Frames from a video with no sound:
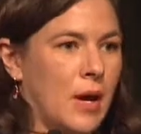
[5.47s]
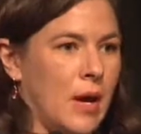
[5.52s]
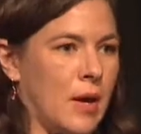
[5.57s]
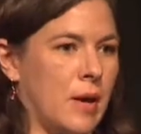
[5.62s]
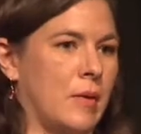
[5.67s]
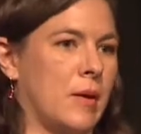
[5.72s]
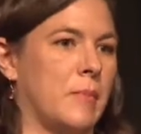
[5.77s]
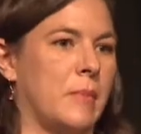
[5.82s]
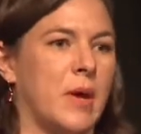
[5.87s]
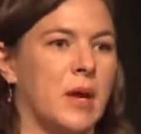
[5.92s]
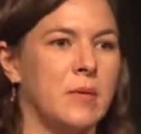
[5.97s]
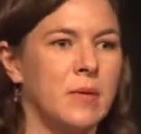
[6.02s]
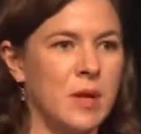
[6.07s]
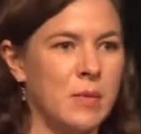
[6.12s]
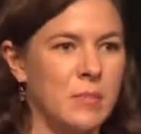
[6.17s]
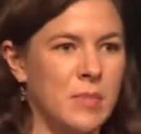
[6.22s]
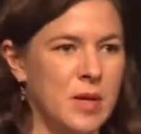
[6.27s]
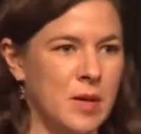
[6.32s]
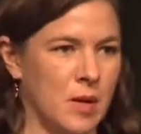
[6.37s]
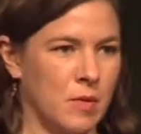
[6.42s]
I may
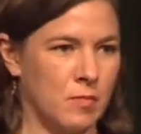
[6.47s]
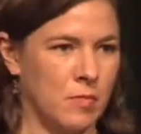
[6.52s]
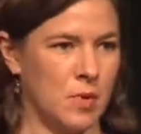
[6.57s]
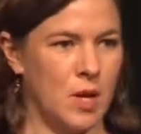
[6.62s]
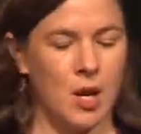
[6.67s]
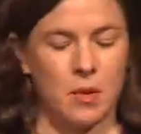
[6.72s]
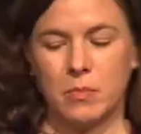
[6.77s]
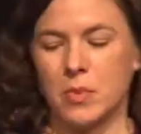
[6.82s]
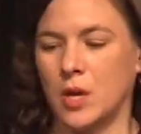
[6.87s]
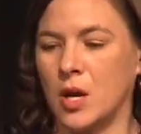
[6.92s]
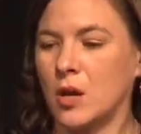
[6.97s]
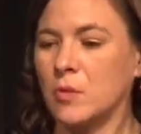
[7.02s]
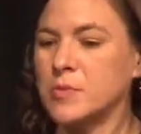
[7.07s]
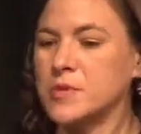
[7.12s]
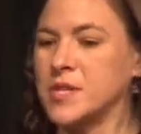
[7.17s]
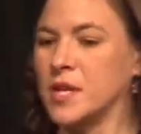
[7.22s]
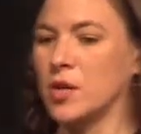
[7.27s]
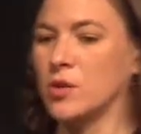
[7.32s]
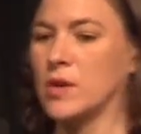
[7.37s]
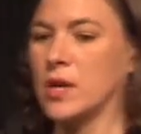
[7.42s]
not be
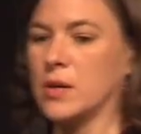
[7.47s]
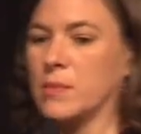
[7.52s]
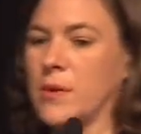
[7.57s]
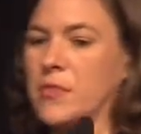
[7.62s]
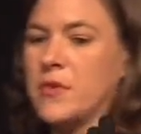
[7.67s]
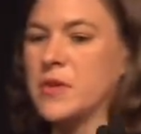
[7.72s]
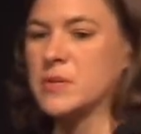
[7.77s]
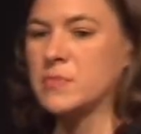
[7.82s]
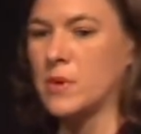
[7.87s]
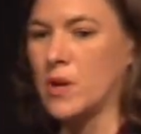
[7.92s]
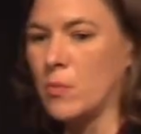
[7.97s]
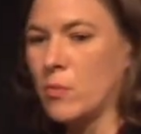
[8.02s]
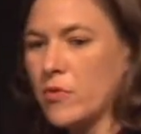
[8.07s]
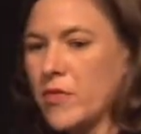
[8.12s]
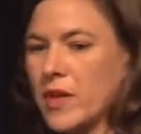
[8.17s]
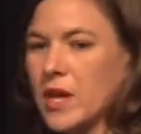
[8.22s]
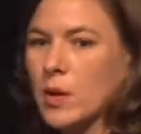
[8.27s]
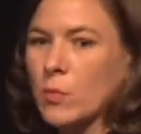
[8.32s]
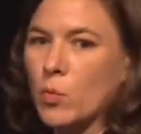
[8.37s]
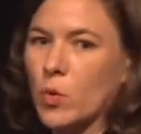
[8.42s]
100% correct about this, but I
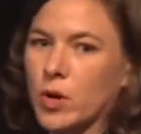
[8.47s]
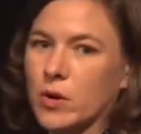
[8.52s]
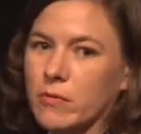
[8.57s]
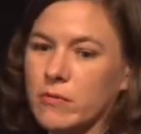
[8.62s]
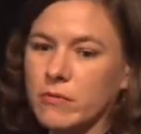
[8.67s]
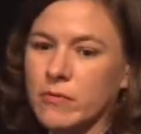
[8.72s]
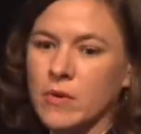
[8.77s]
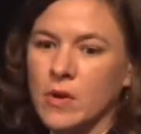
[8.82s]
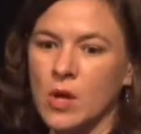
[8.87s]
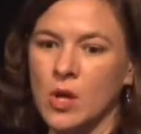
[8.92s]
think I'm one of